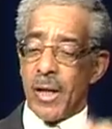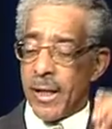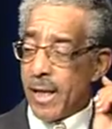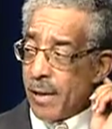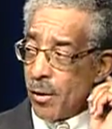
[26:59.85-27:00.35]
and
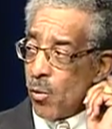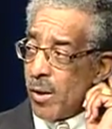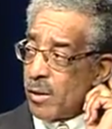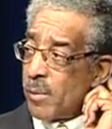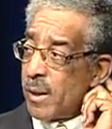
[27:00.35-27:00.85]
how they
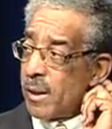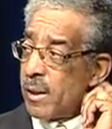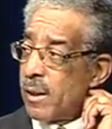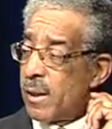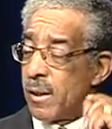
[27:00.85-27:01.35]
waste money.
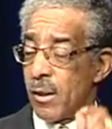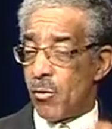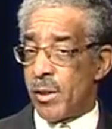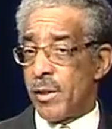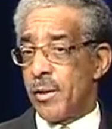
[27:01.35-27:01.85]
They
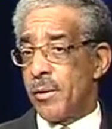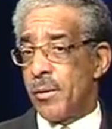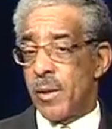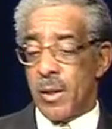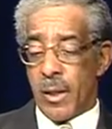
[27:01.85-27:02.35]
really do.
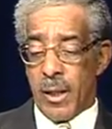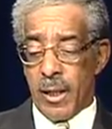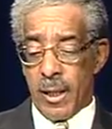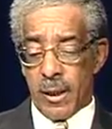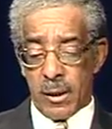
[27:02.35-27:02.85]
And